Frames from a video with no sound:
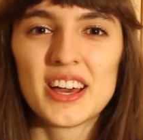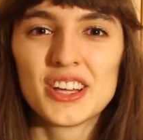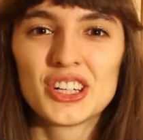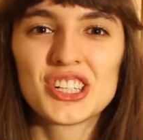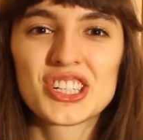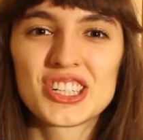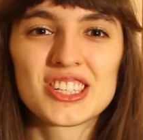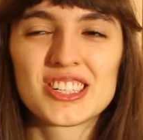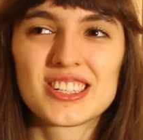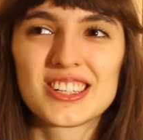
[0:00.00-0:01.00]

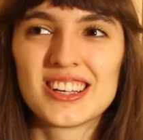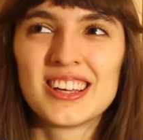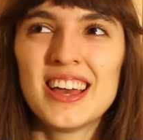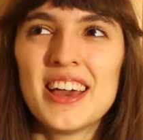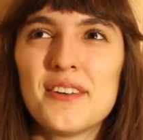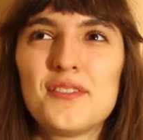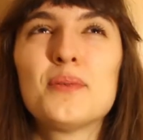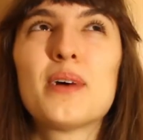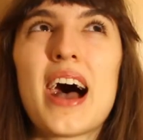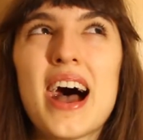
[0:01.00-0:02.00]
if
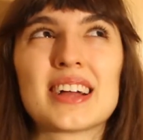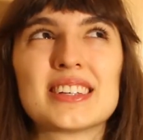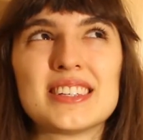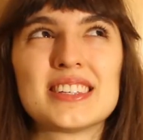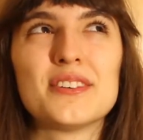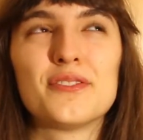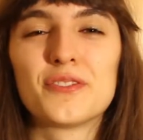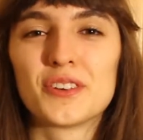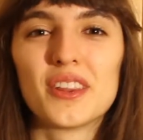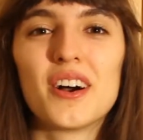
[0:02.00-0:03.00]
you act as if
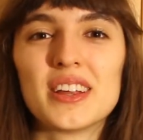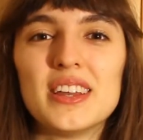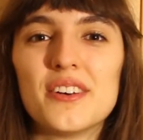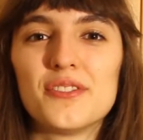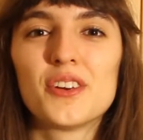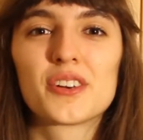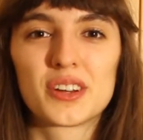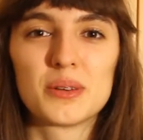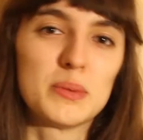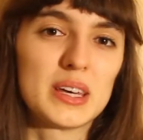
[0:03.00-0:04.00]
for long enough, you're
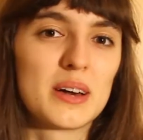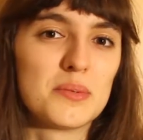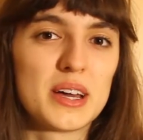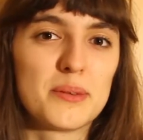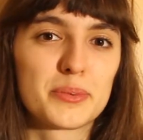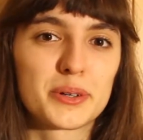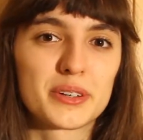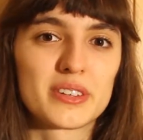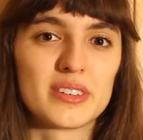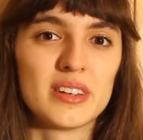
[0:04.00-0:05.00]
gonna become that
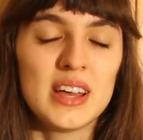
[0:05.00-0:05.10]
person.